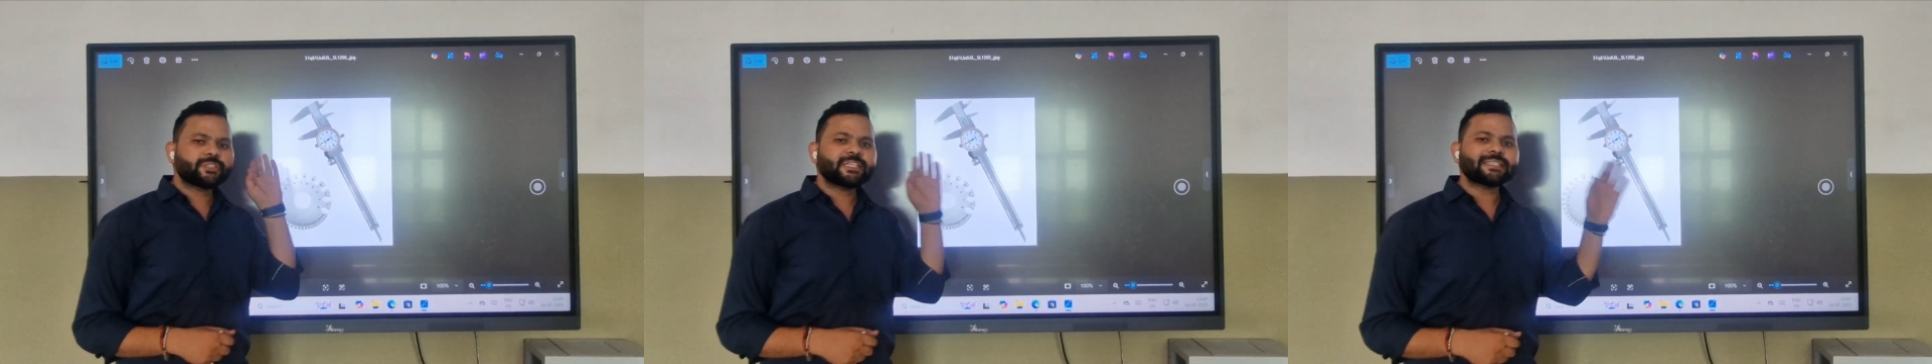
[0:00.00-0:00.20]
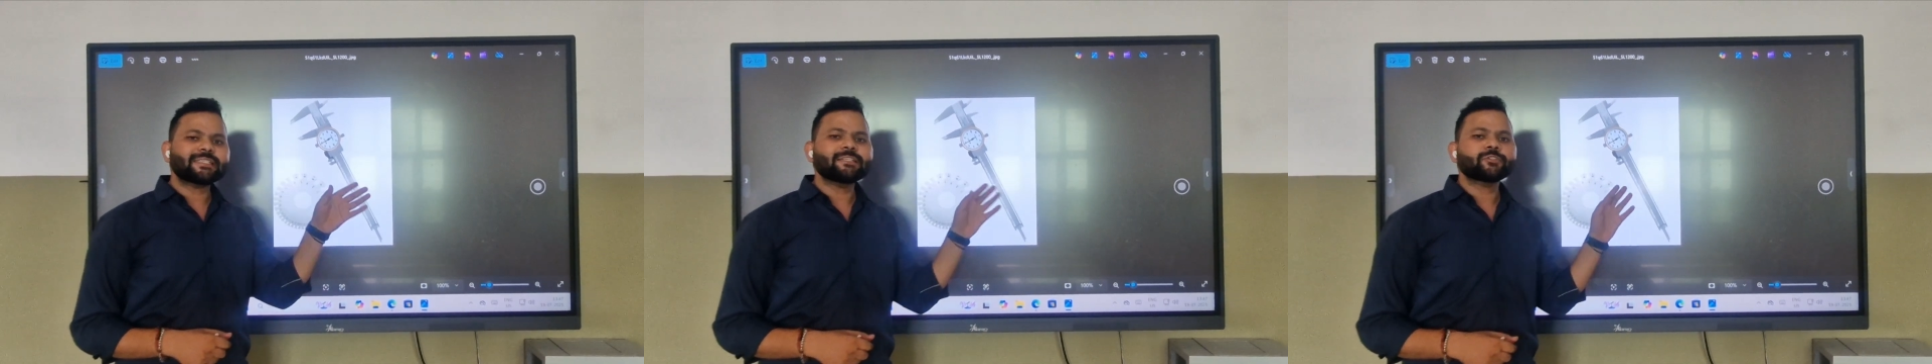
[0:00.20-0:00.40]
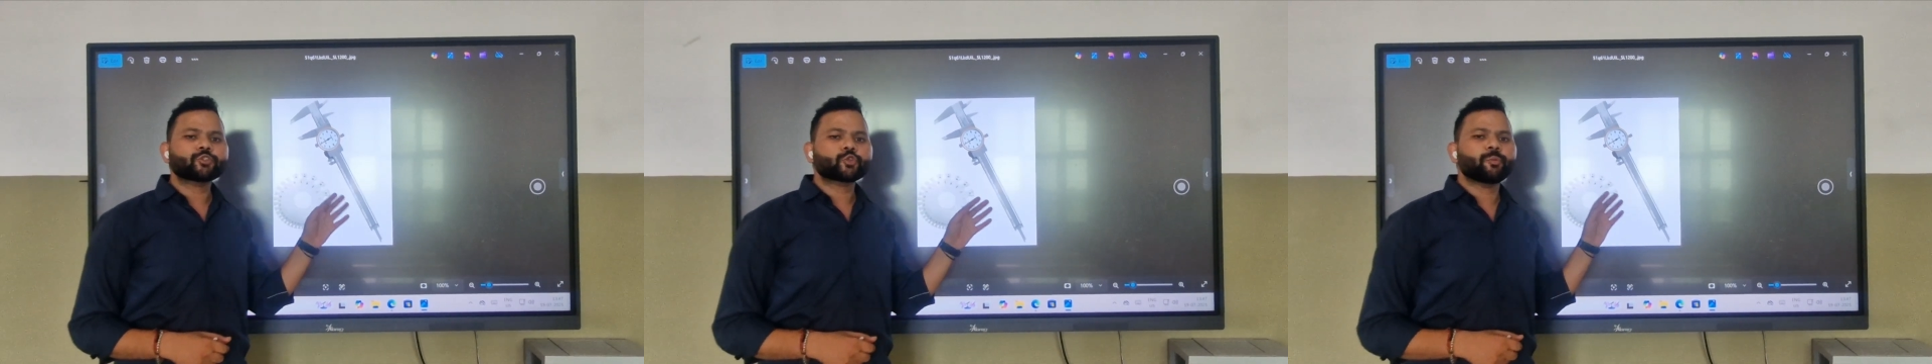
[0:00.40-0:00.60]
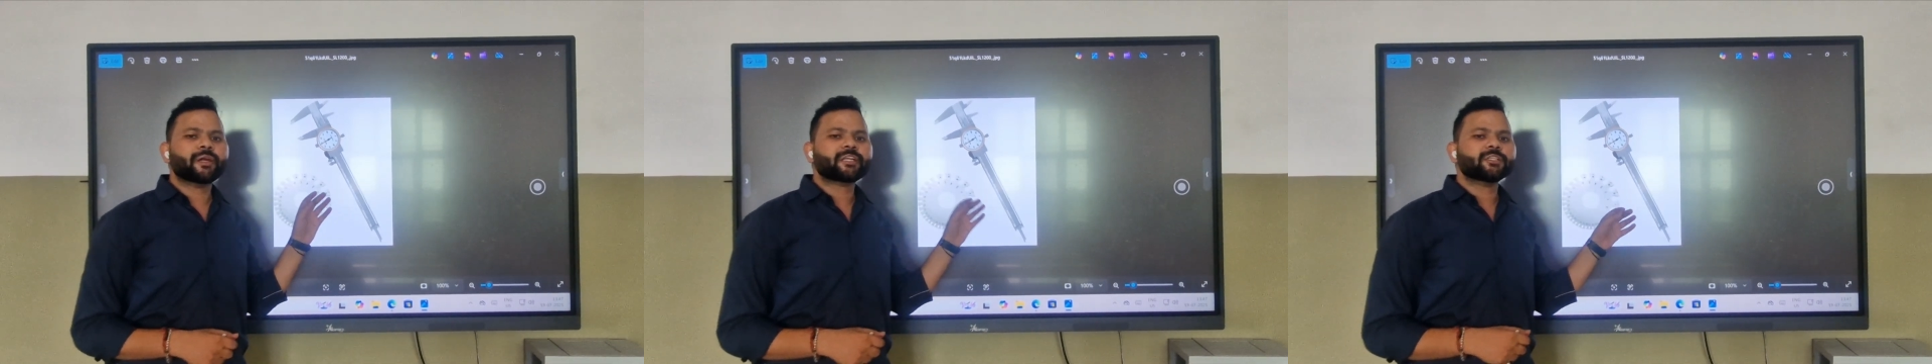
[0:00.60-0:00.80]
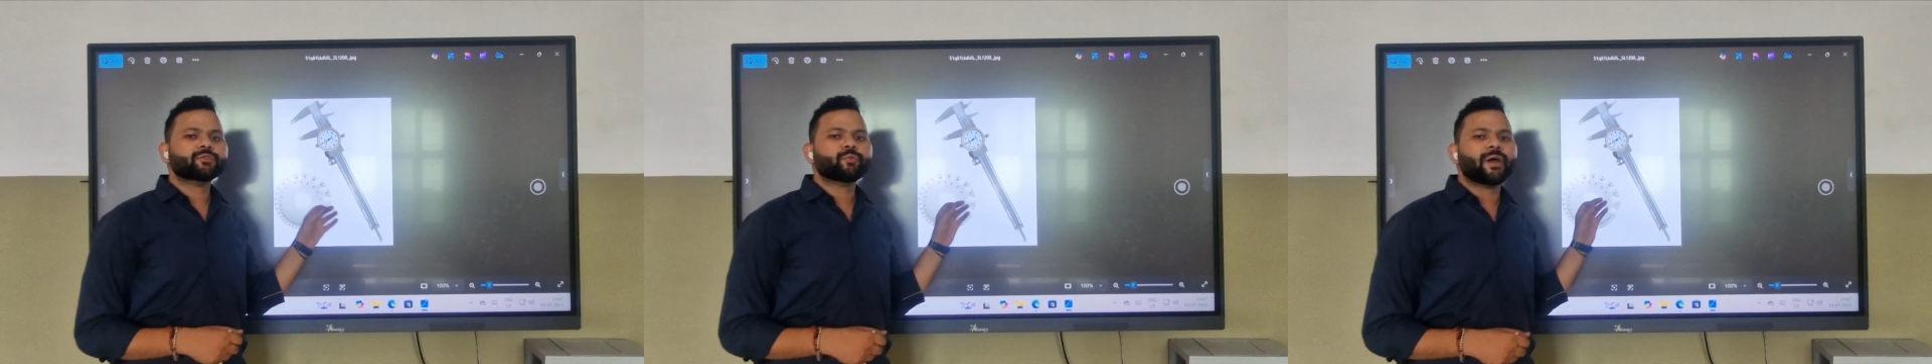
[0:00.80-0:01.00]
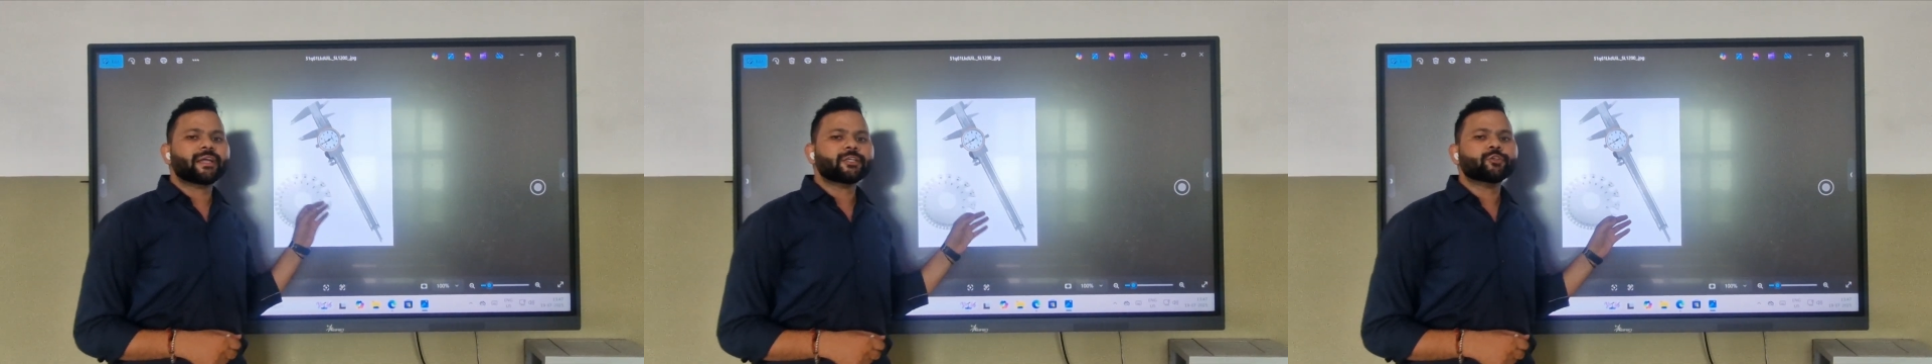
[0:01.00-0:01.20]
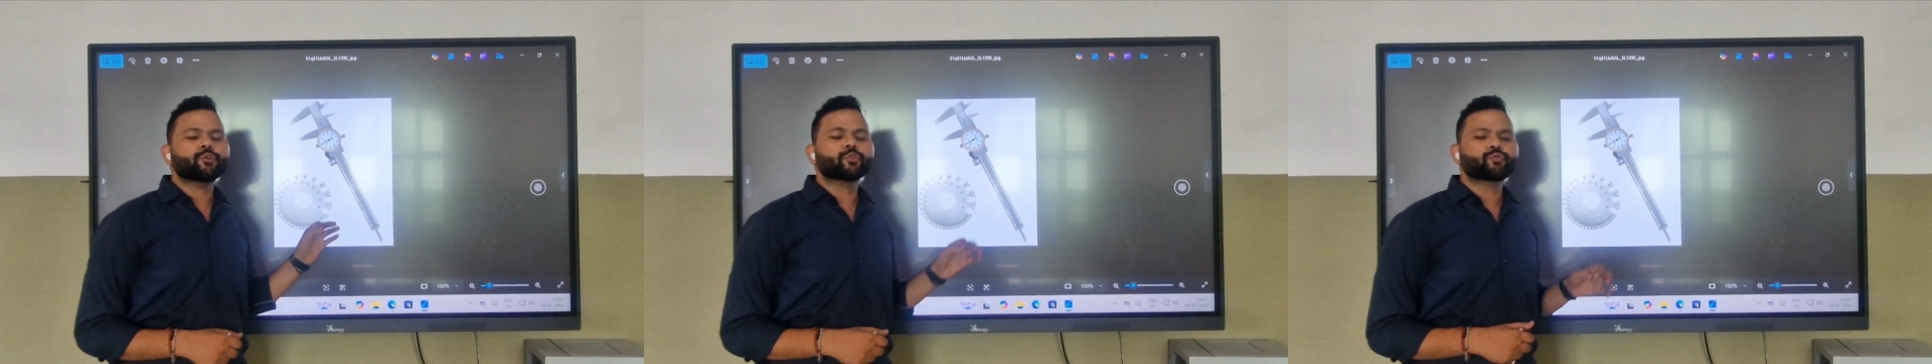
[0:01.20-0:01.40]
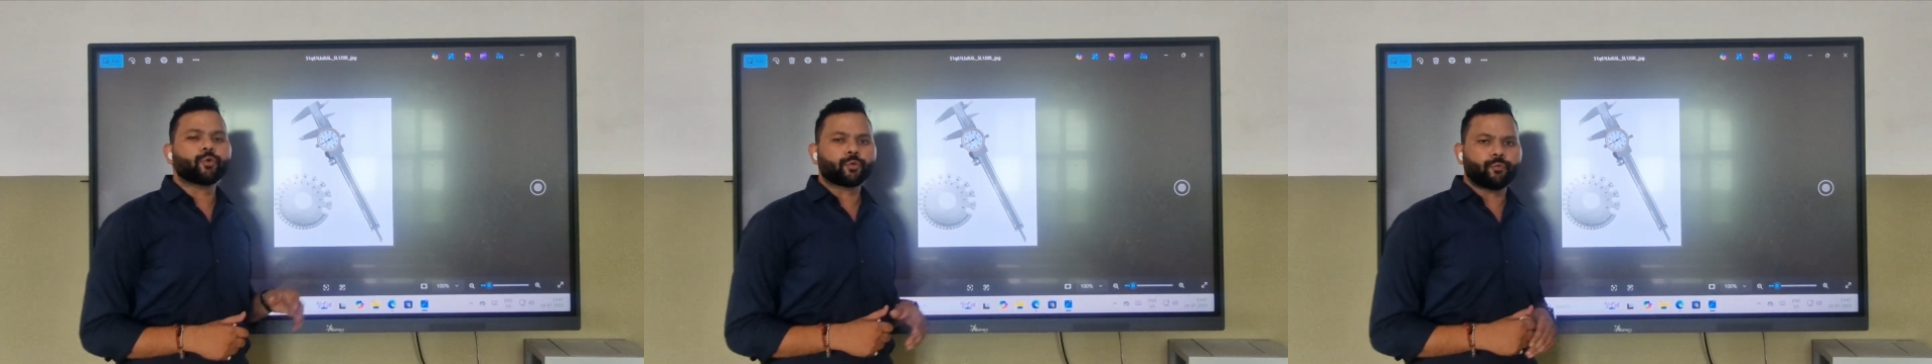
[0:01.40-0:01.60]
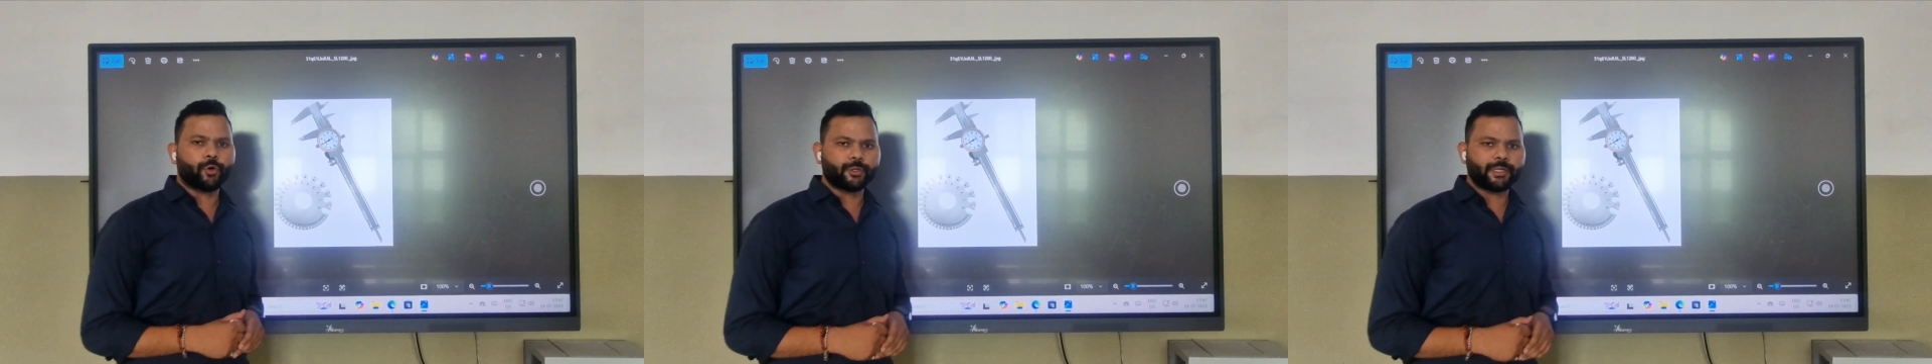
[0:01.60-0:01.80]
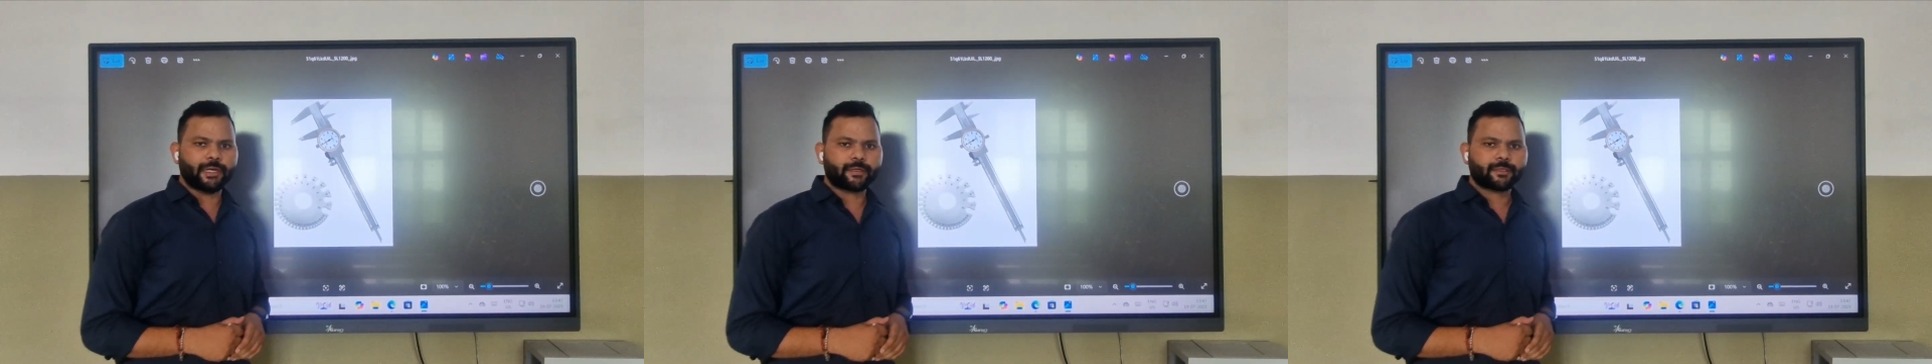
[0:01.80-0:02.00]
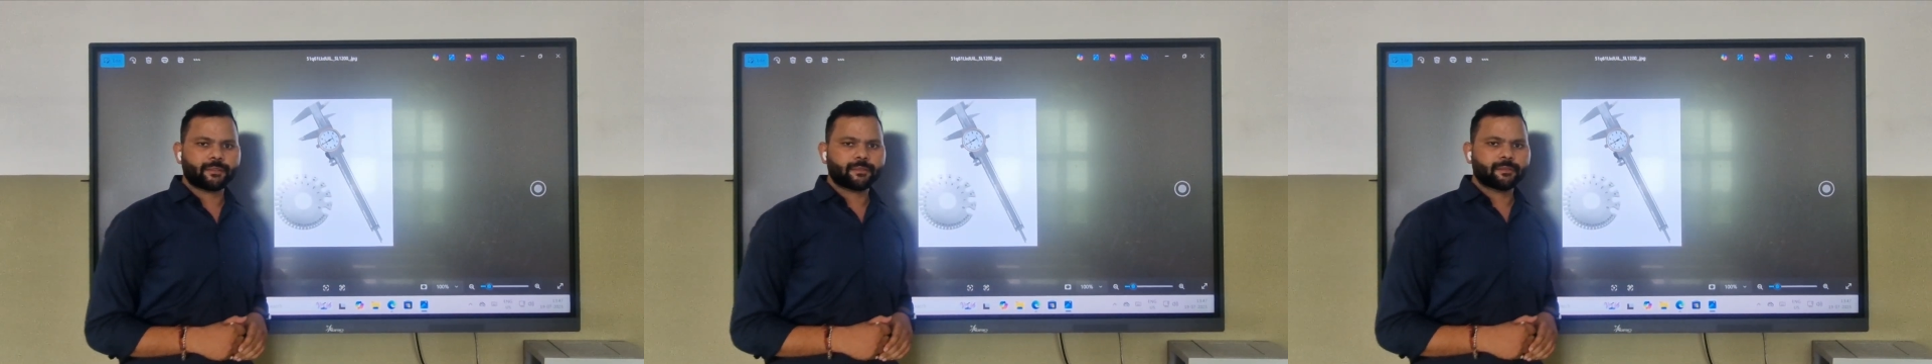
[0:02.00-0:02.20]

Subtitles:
which instrument is very useful for them.